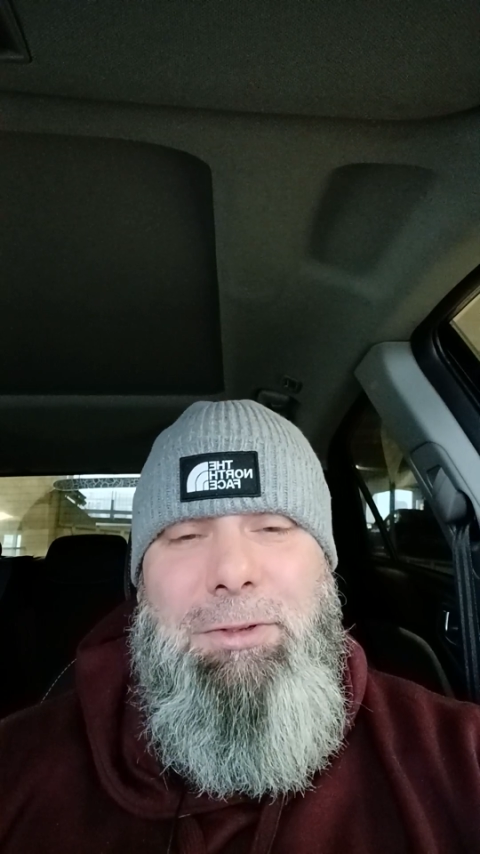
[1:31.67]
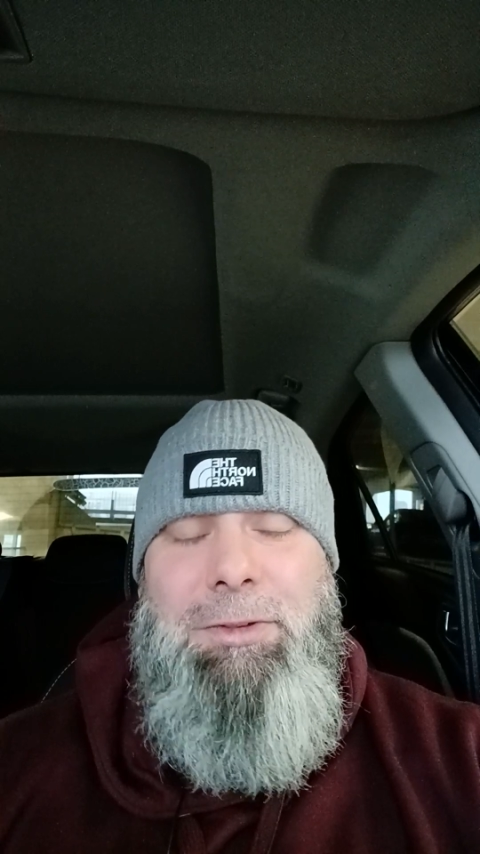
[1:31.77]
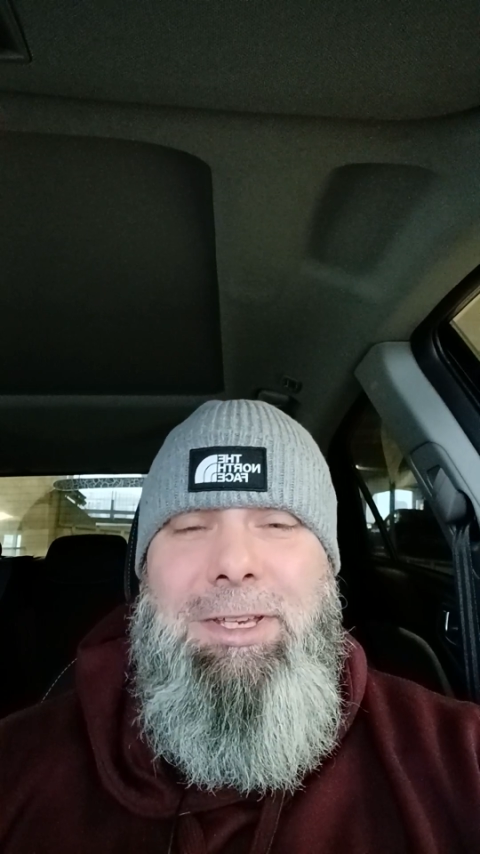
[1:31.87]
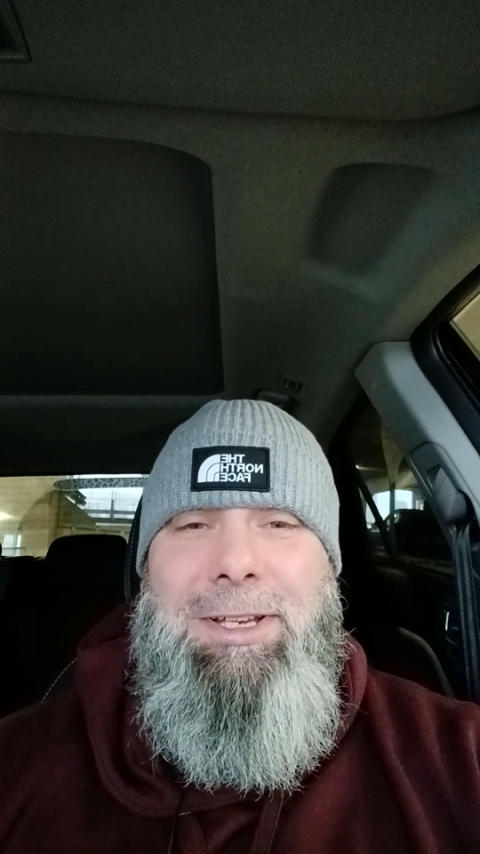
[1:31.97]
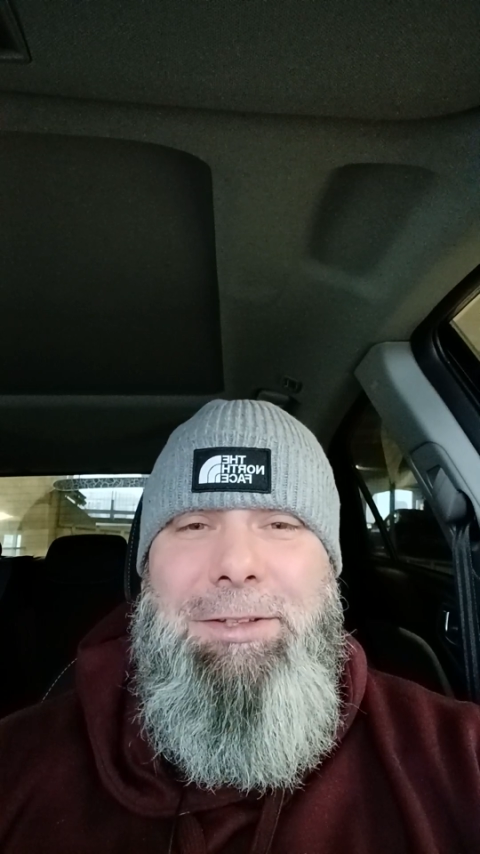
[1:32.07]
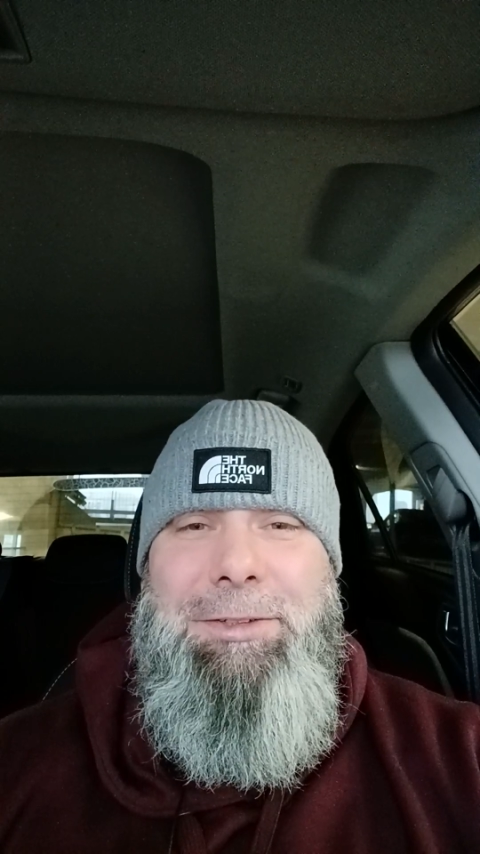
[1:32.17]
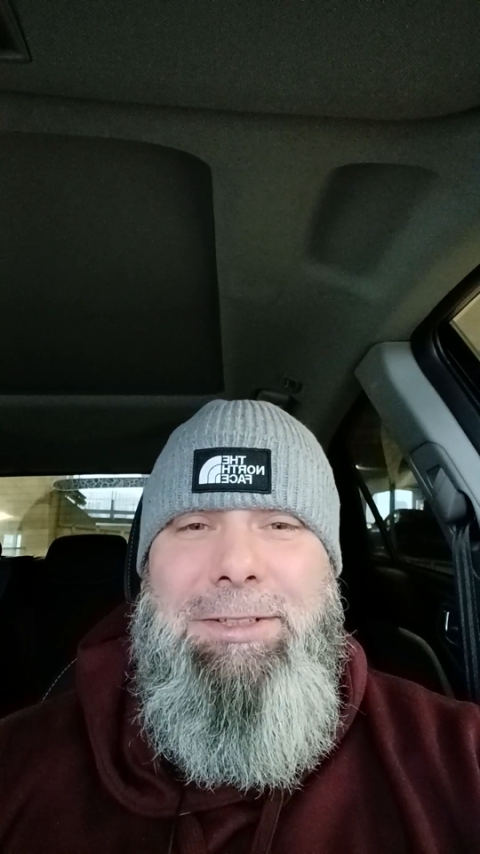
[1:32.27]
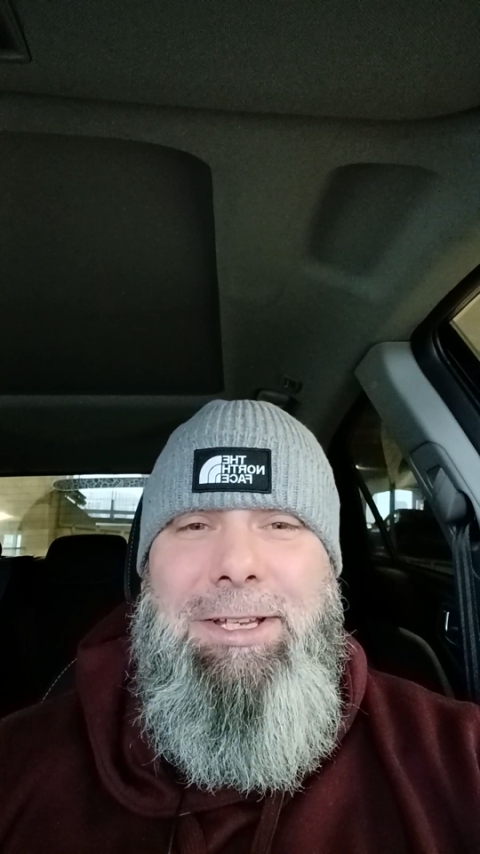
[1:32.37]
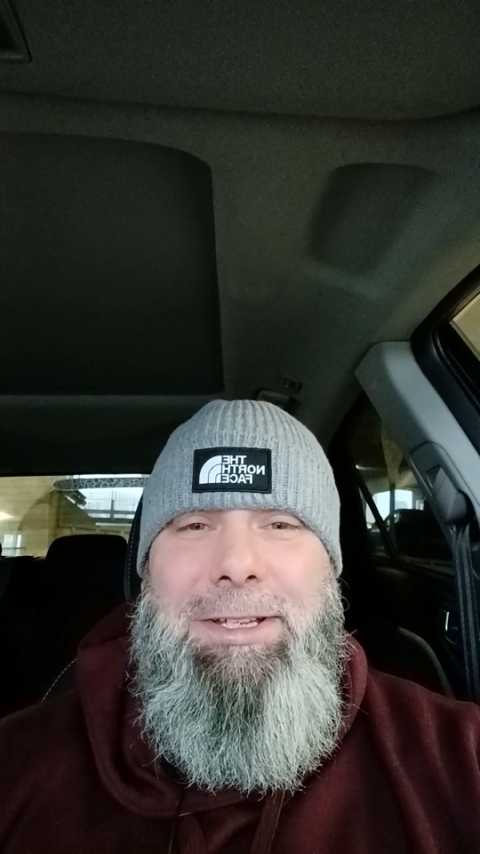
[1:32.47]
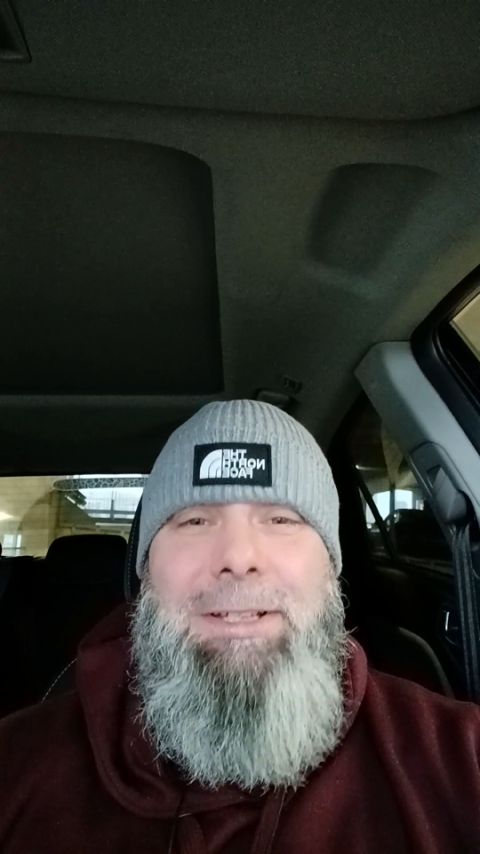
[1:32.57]
You can't do
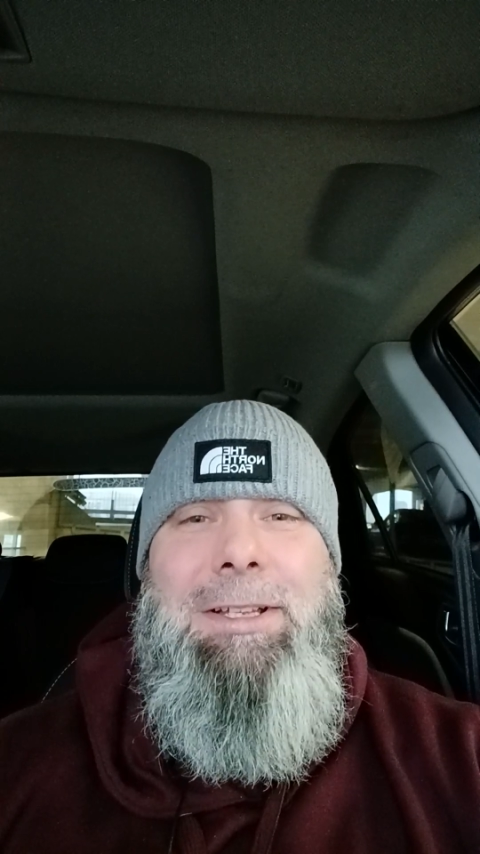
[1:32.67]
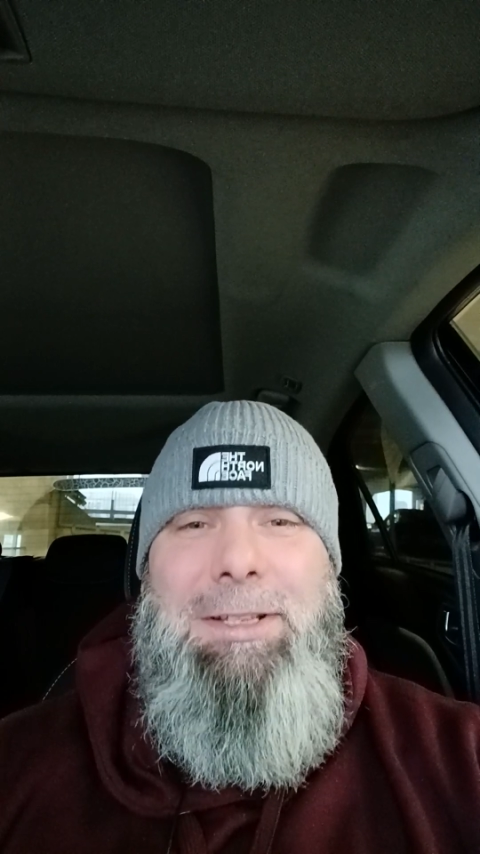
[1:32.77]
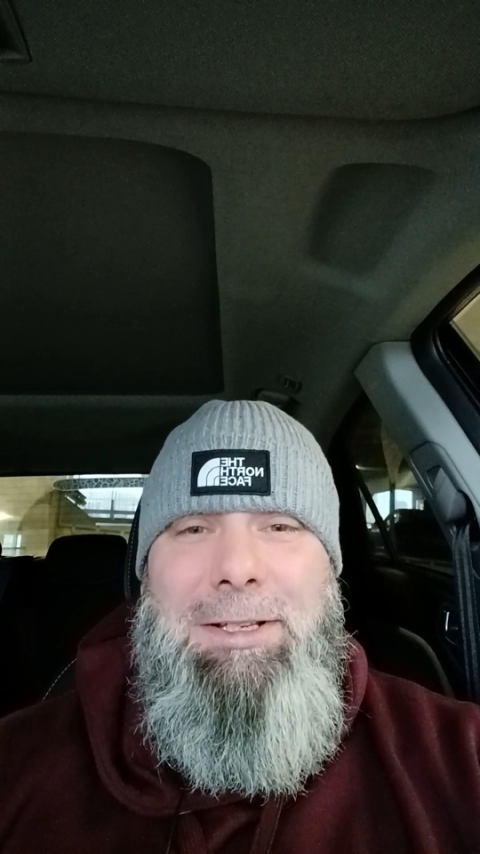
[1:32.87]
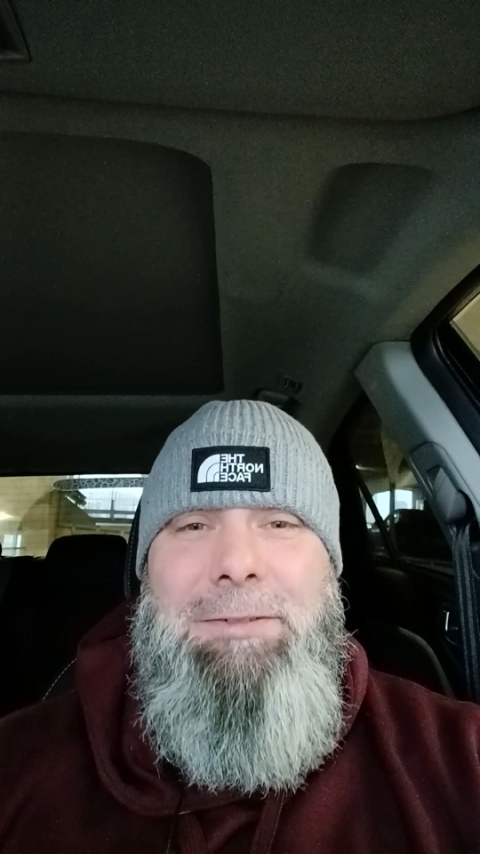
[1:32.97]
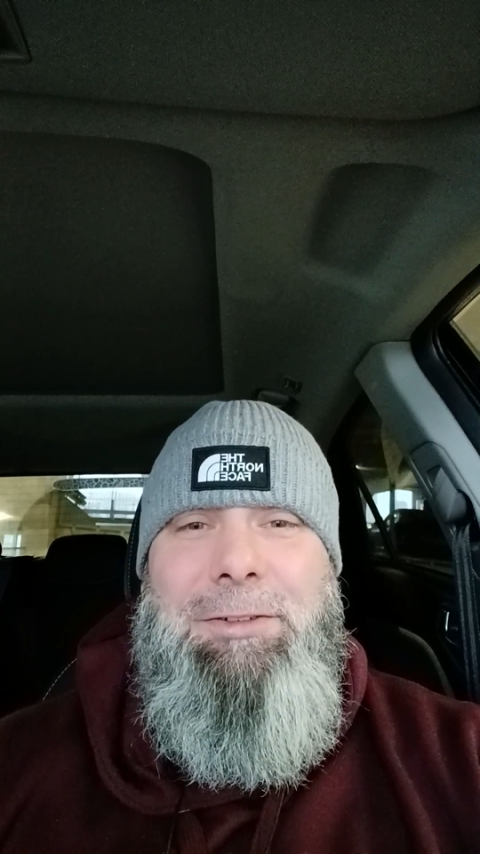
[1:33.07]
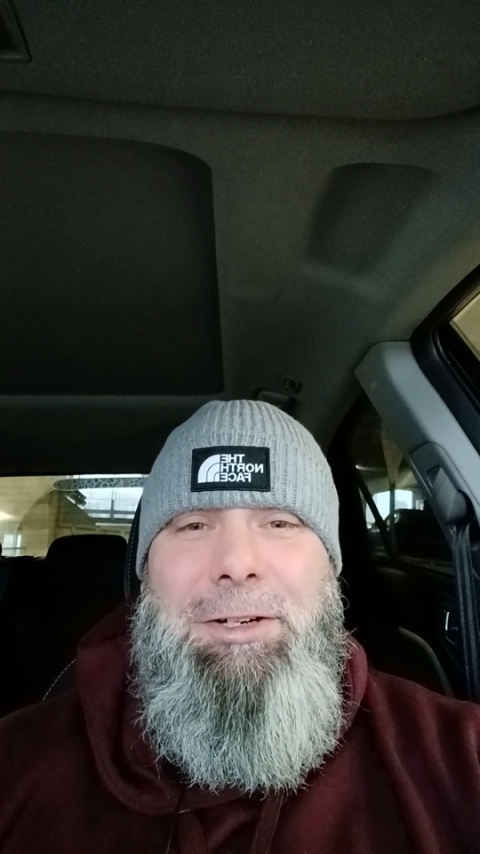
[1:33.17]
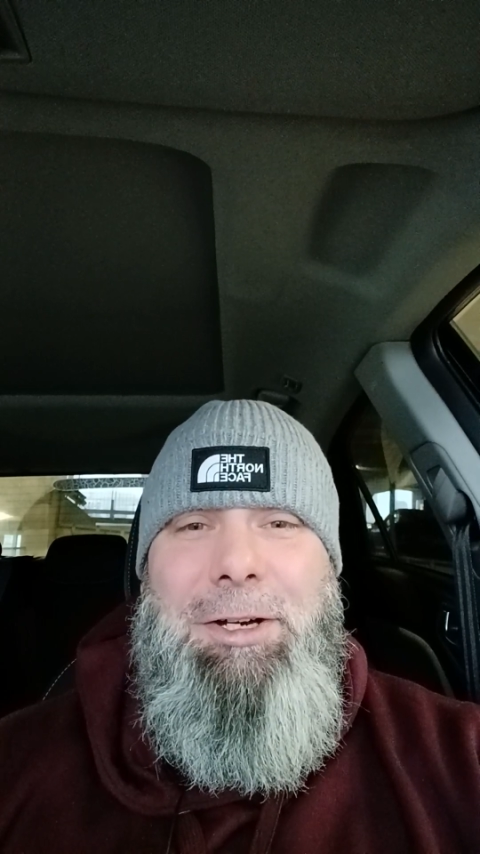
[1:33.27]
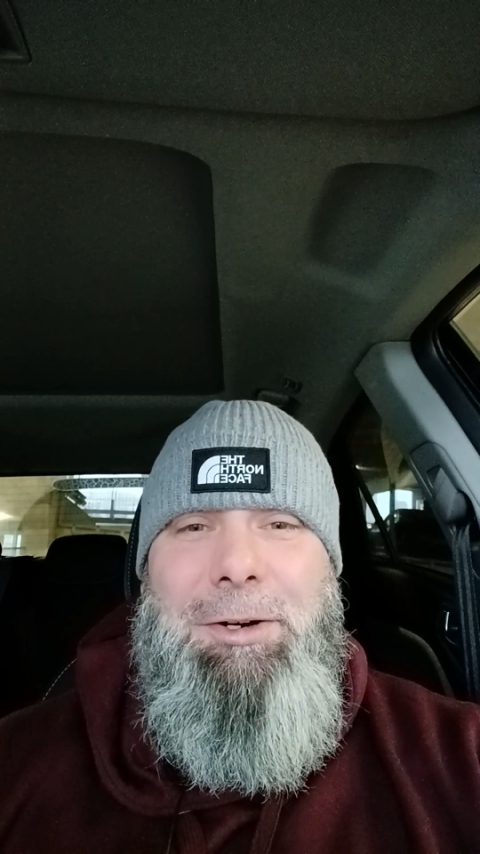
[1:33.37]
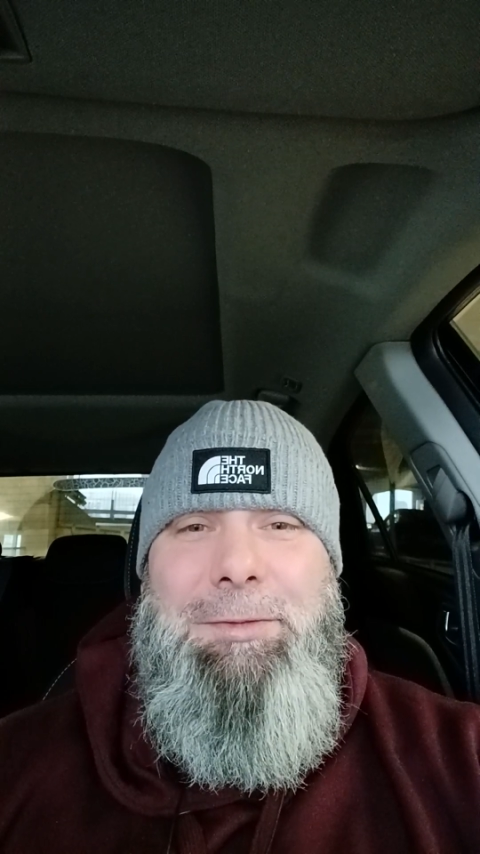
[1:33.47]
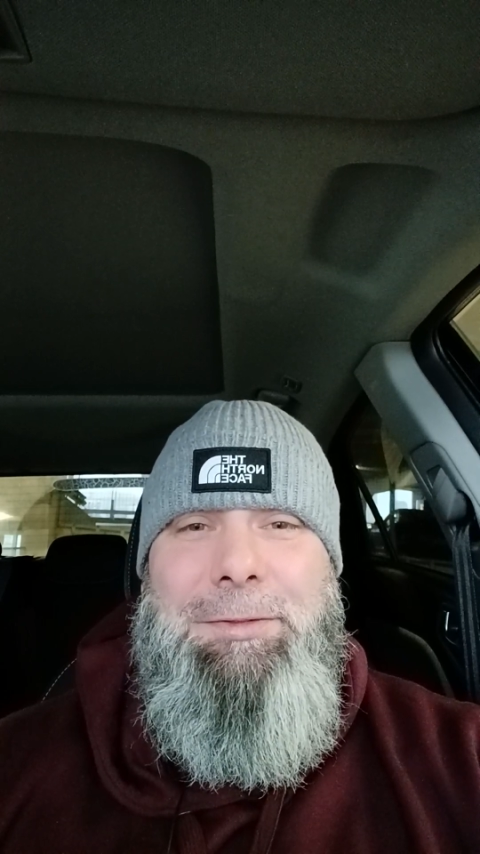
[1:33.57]
that. Fuck
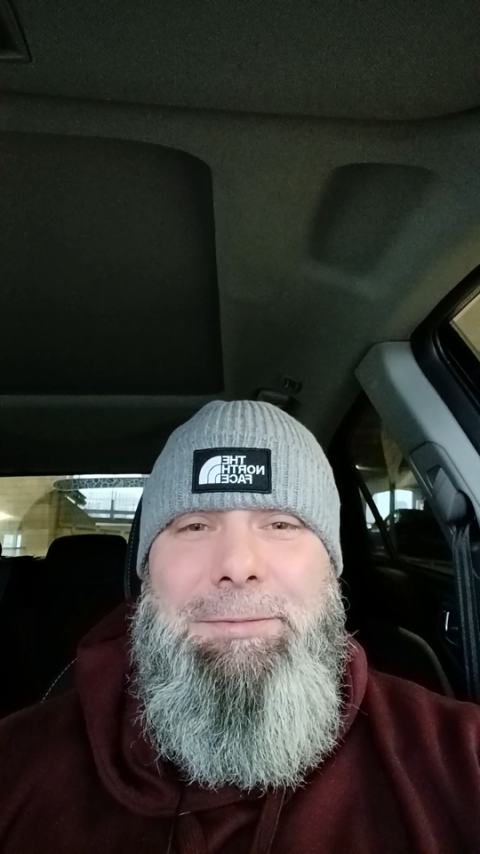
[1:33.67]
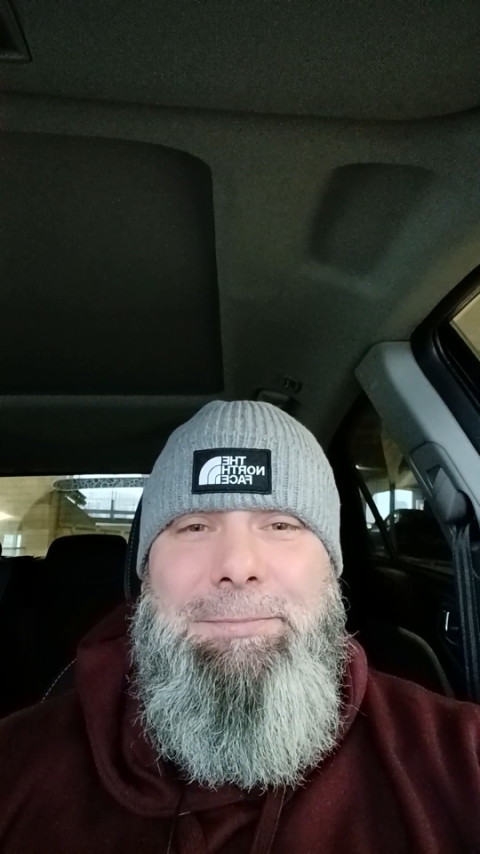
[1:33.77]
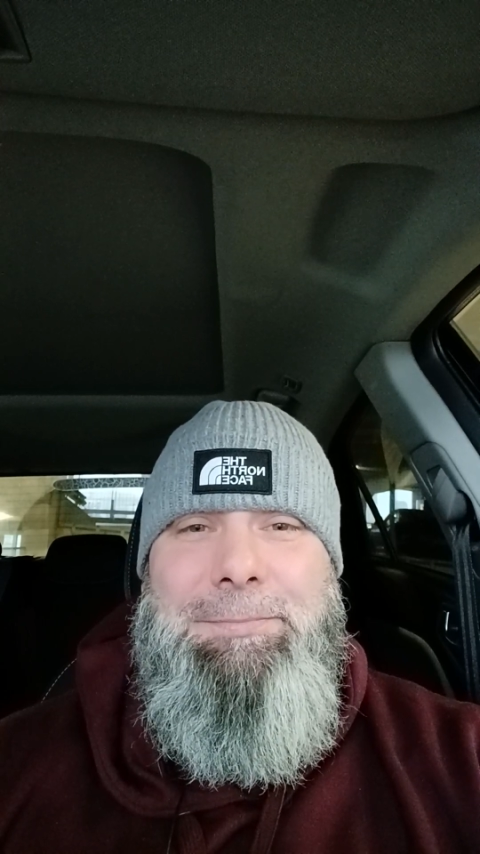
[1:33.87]
off.